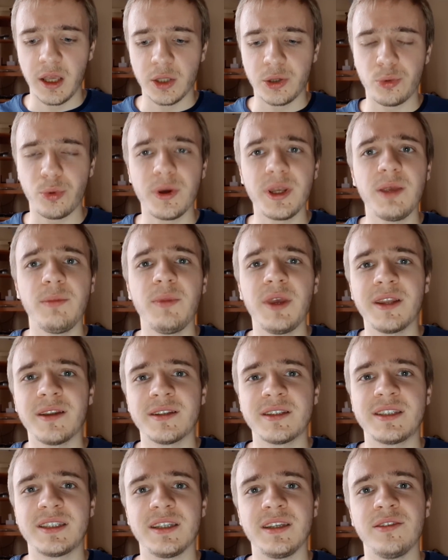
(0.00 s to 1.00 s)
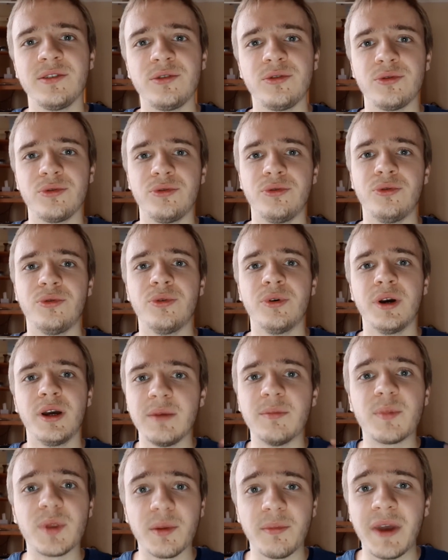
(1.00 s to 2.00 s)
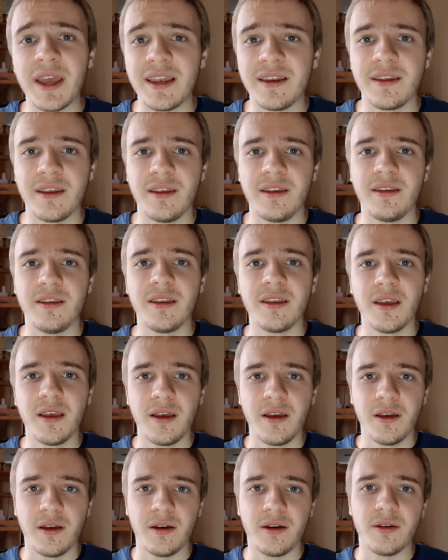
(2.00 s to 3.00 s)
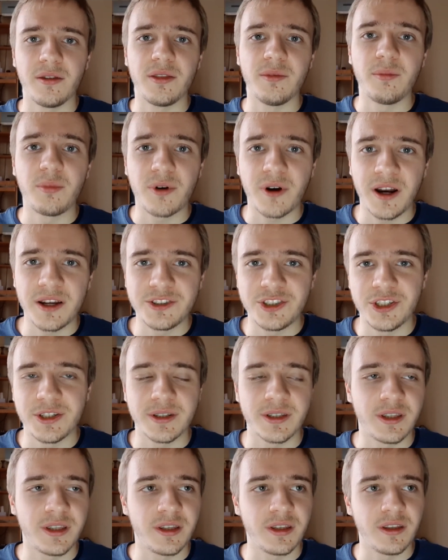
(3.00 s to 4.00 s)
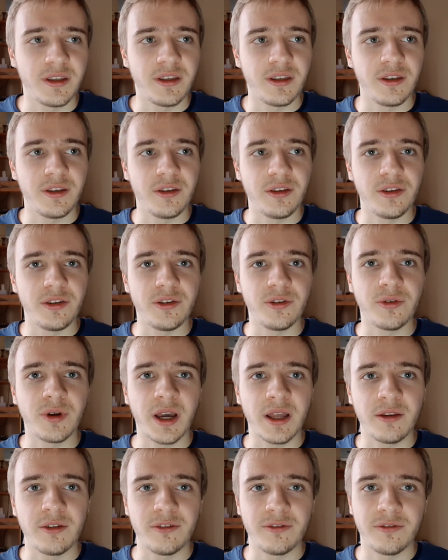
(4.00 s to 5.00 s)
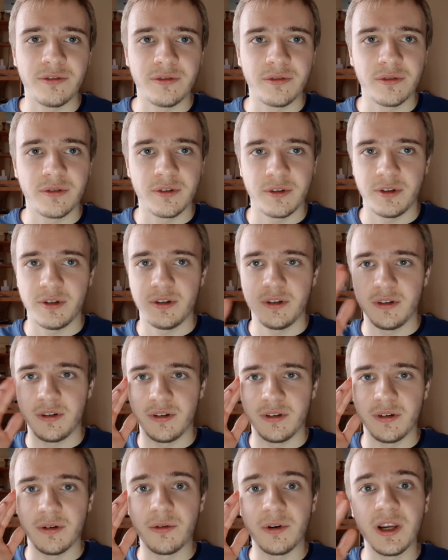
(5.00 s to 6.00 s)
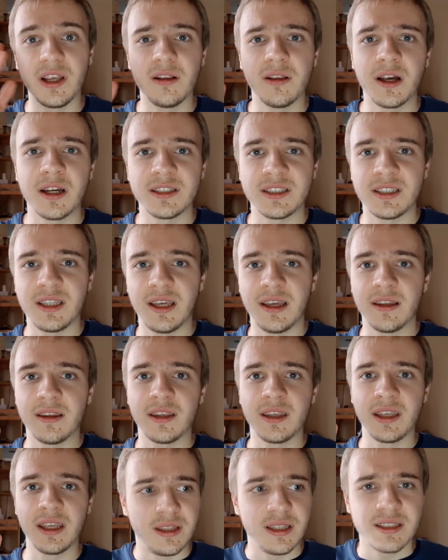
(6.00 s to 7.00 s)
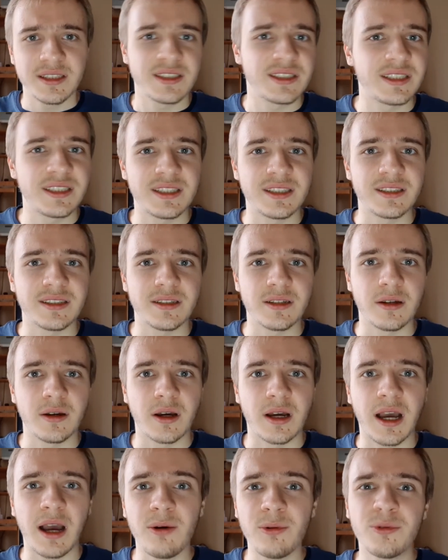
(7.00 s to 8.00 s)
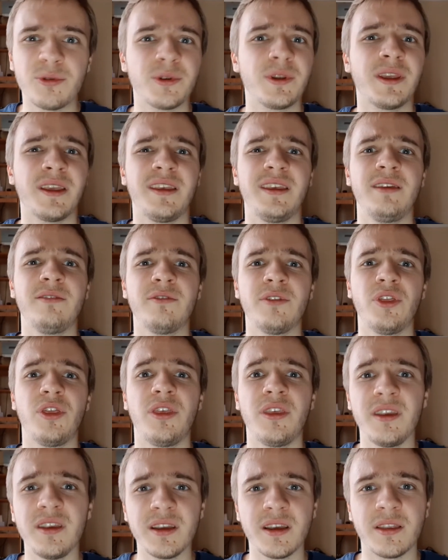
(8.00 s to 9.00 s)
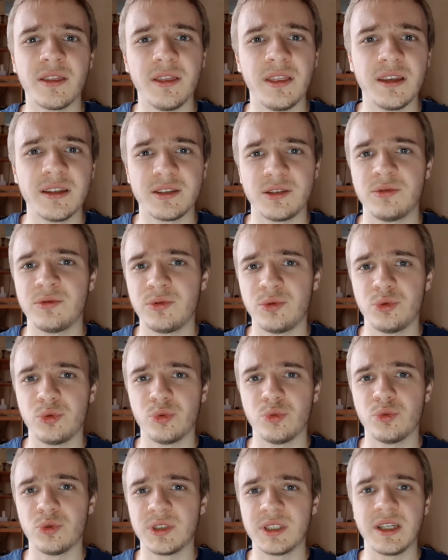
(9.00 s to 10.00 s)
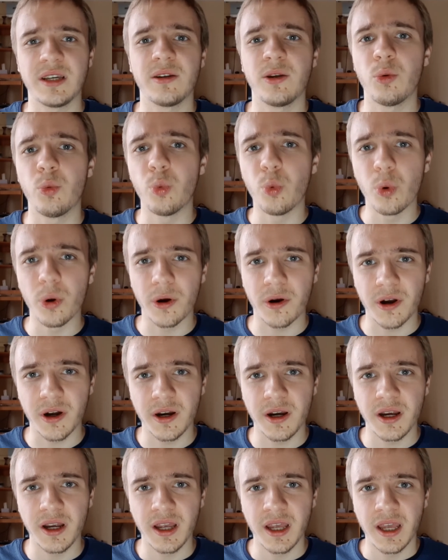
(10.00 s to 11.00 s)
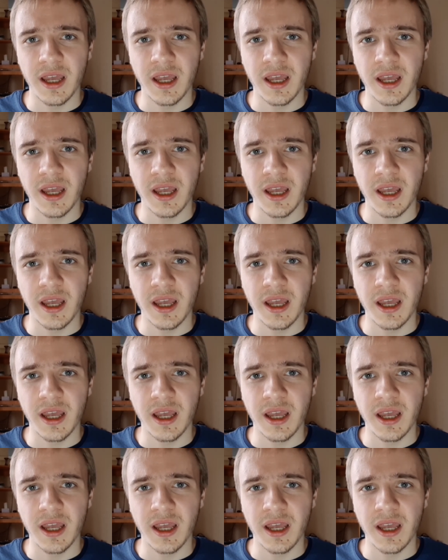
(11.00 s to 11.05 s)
20 minutes into implementing the project, you kind of realize that how could I even think this was gonna work?